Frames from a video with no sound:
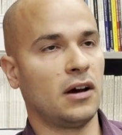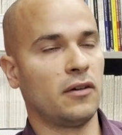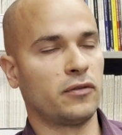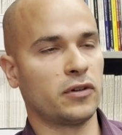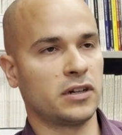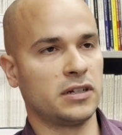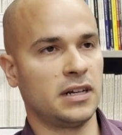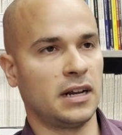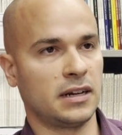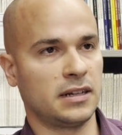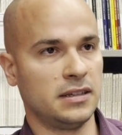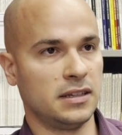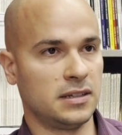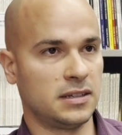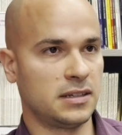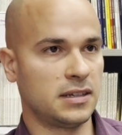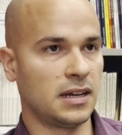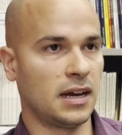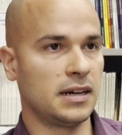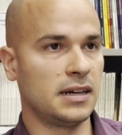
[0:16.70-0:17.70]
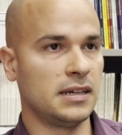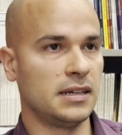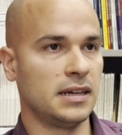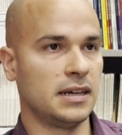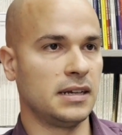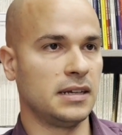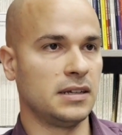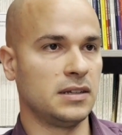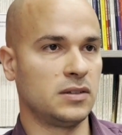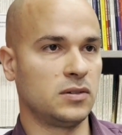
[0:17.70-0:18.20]
for conducting this study
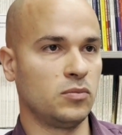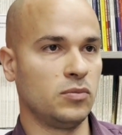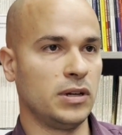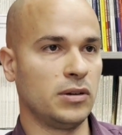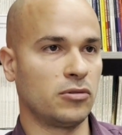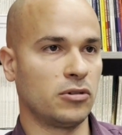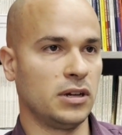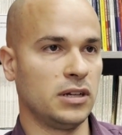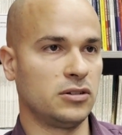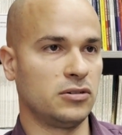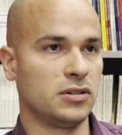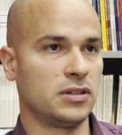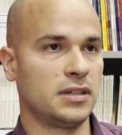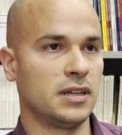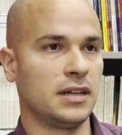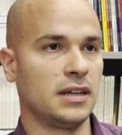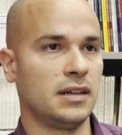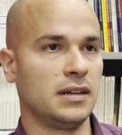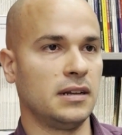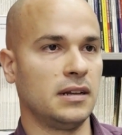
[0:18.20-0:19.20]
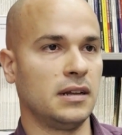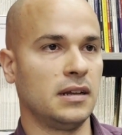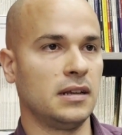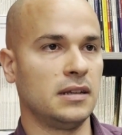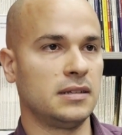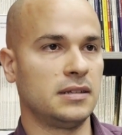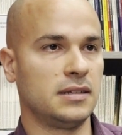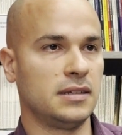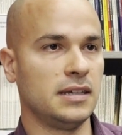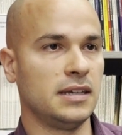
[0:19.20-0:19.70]
is we were interested in
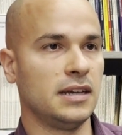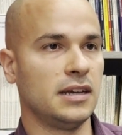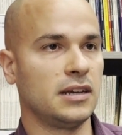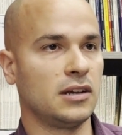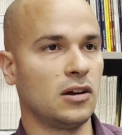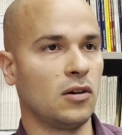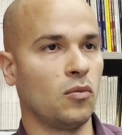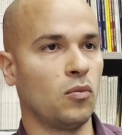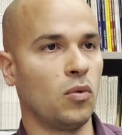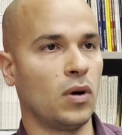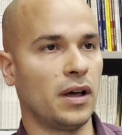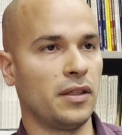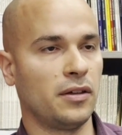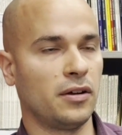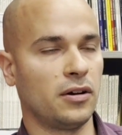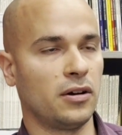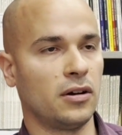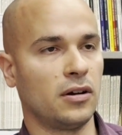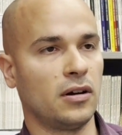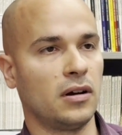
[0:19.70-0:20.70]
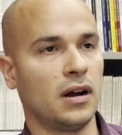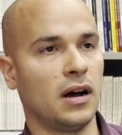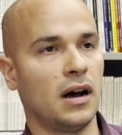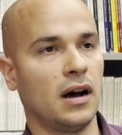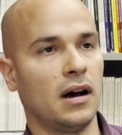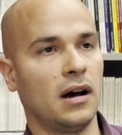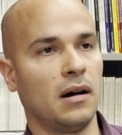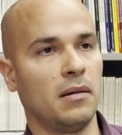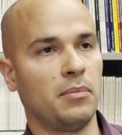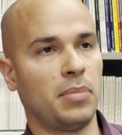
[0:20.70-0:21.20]
seeing whether
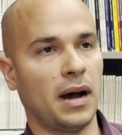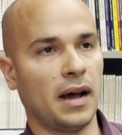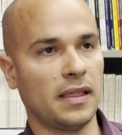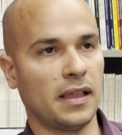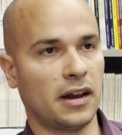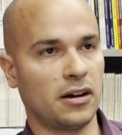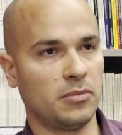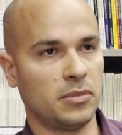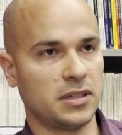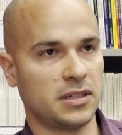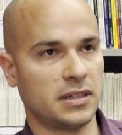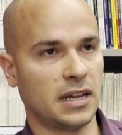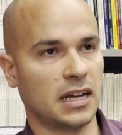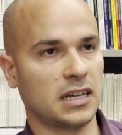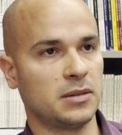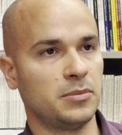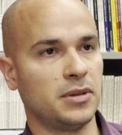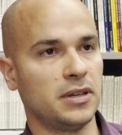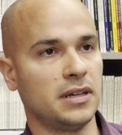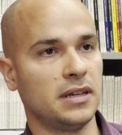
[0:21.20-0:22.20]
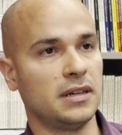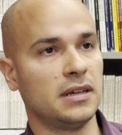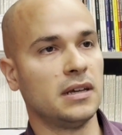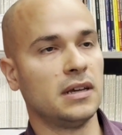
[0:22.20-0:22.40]
bilateral mastectomy,